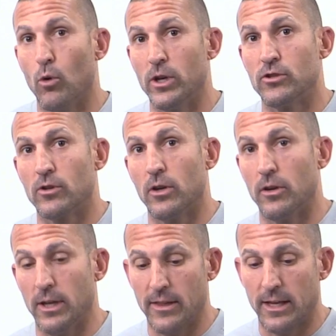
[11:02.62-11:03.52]
moisture
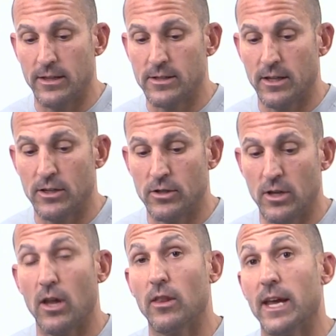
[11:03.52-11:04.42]
underneath that insulation,
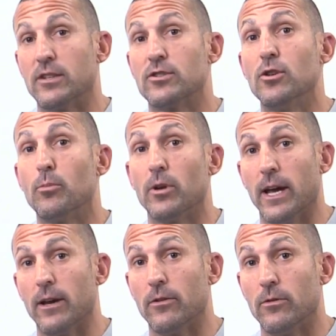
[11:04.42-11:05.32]
unlike super
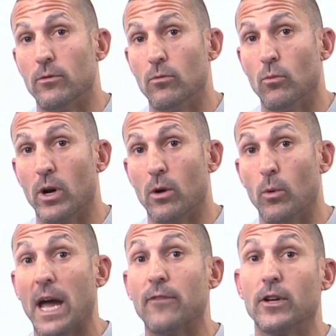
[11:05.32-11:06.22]
down, where
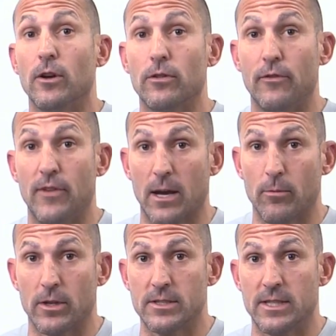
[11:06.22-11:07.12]
we have to coat the
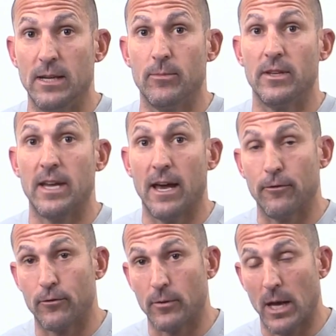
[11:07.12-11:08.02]
fabrics to keep the
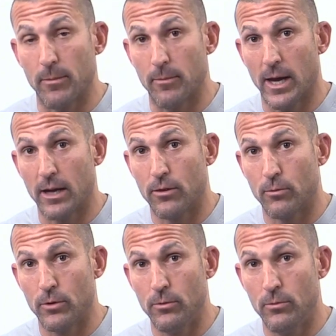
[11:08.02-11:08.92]
down from coming back
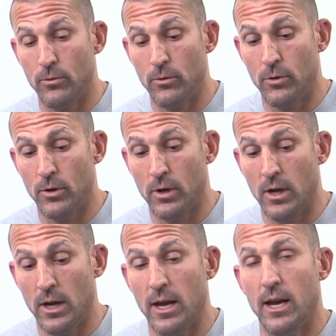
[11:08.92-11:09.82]
through.
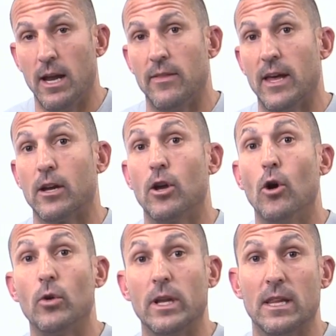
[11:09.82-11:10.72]
And that
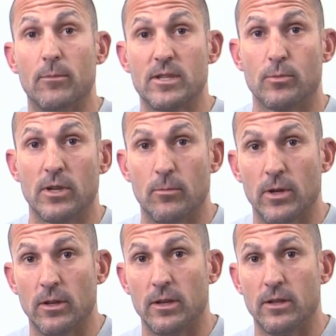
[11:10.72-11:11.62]
coating limits
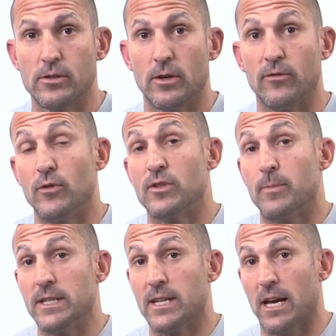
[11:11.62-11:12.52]
breathability. So if you
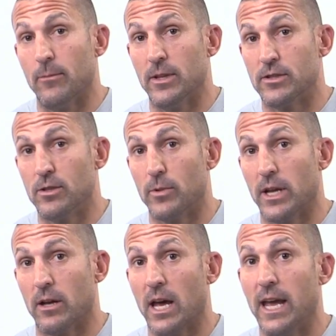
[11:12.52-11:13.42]
spent time in the super
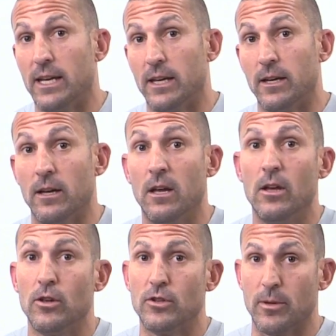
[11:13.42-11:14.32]
down hiking,
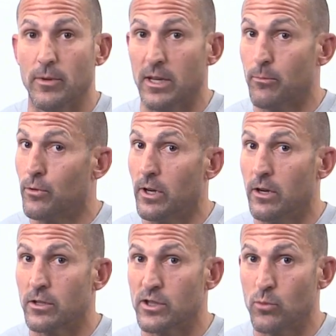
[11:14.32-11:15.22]
you typically get pretty
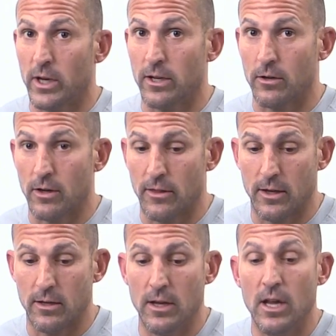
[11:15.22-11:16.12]
darn sweaty underneath
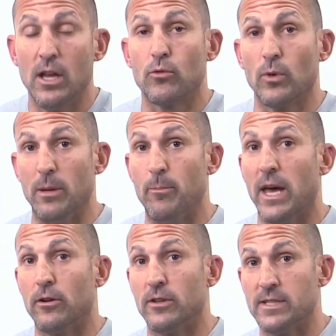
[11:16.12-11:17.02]
it. It's really
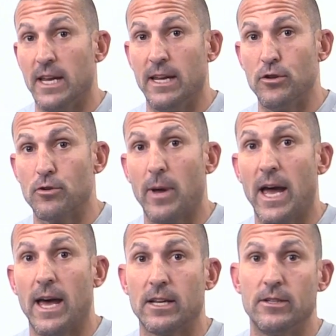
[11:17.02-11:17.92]
better to stay in your
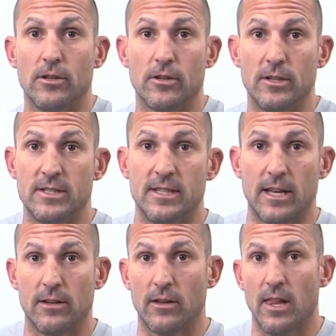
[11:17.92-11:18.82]
pack until you're going to sit
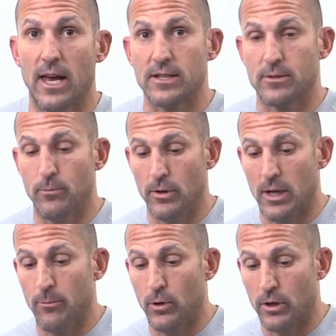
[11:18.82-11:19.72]
down on glass and
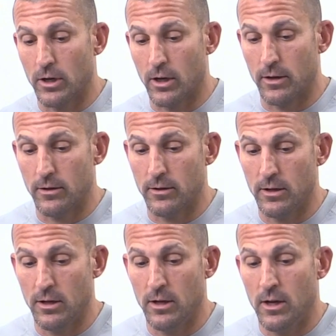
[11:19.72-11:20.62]
put it on.
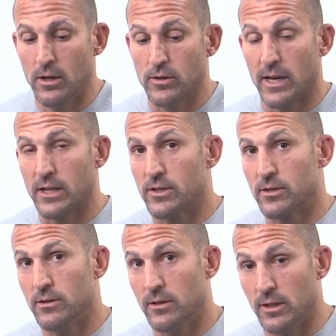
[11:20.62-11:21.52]
So
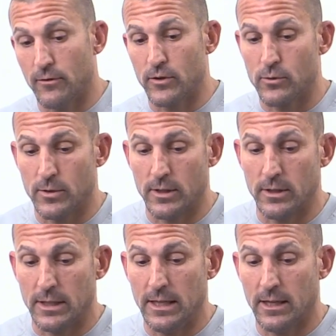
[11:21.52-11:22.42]
that's the difference
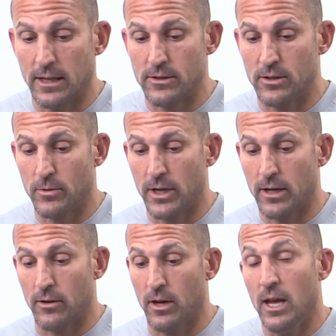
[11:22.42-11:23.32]
between Kenai and super
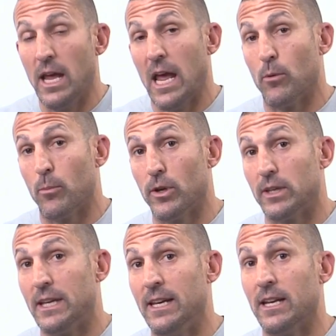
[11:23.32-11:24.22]
down. And we
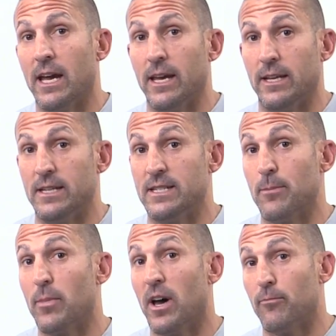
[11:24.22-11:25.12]
put Kenai in a
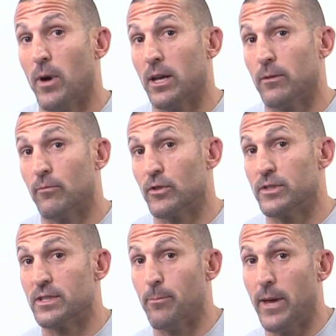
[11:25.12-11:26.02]
zip-off bottom
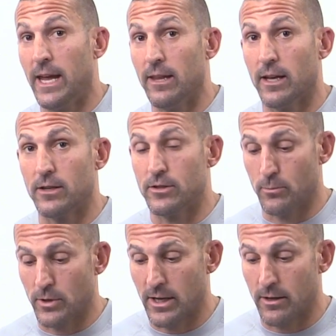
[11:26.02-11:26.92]
versus a pant-like
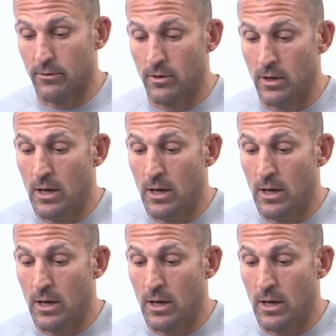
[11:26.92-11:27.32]
super down